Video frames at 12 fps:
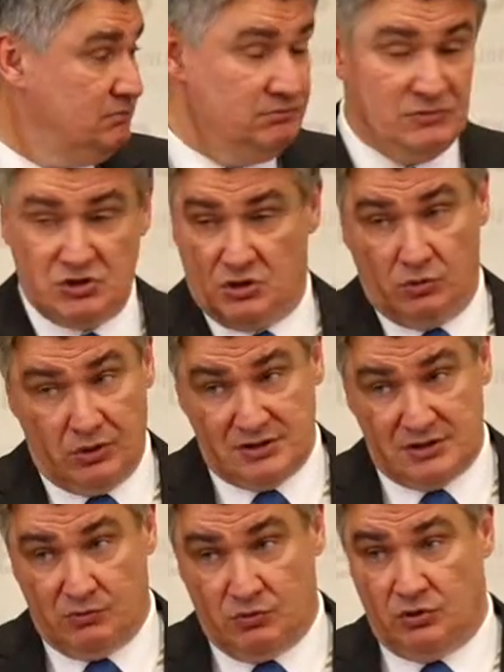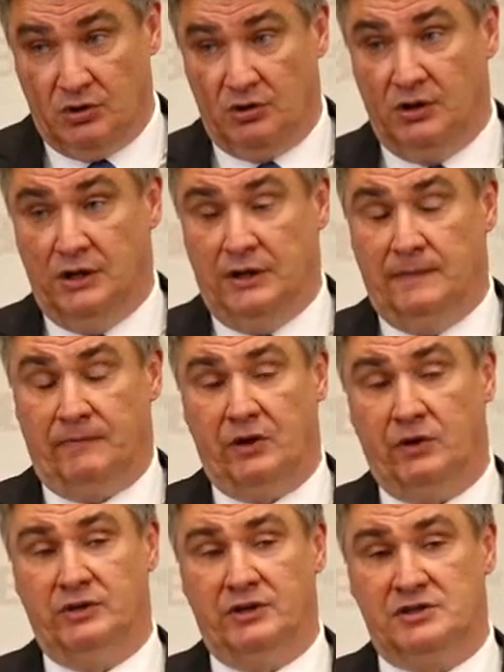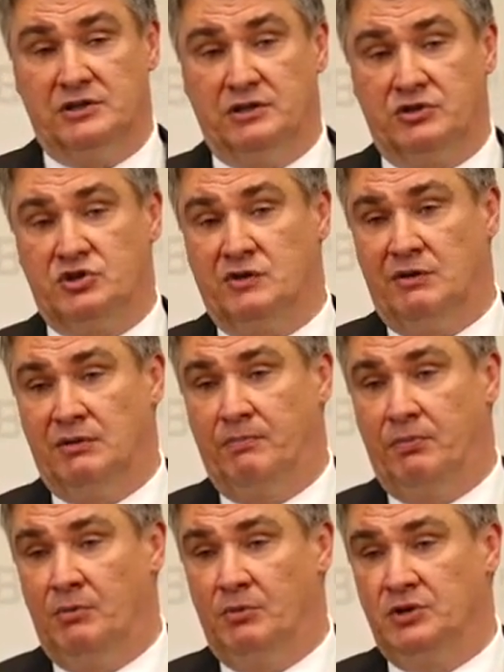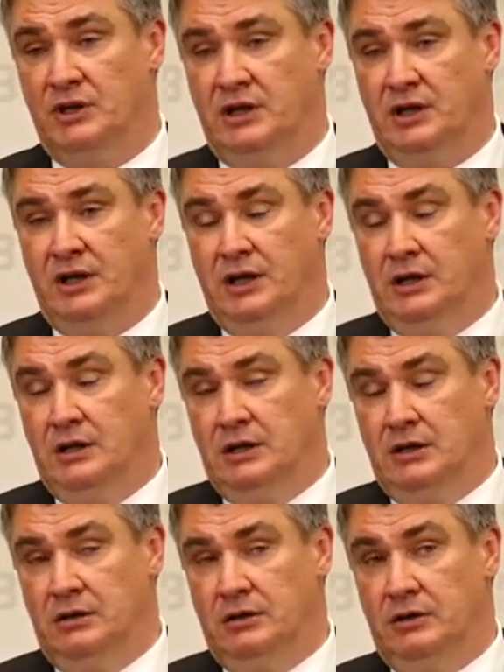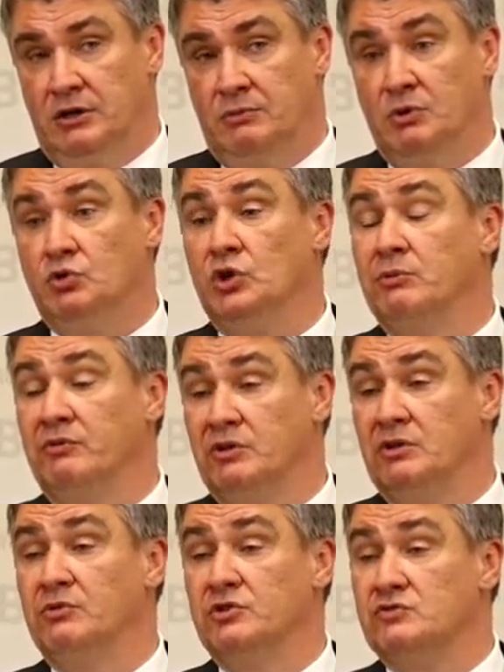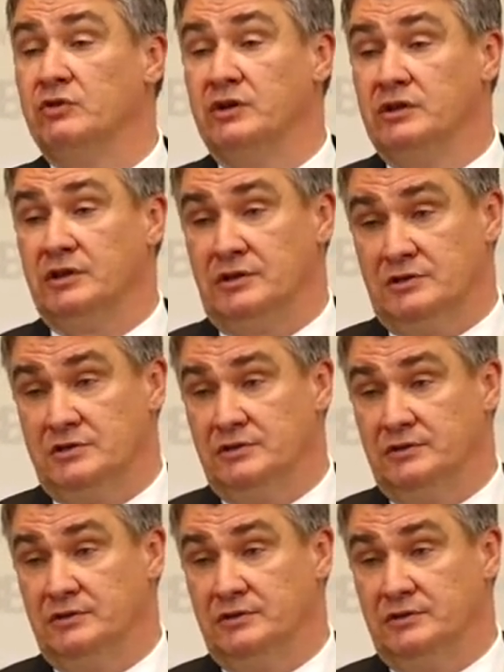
for any of us. I'm quite sure of that. We are rather trying to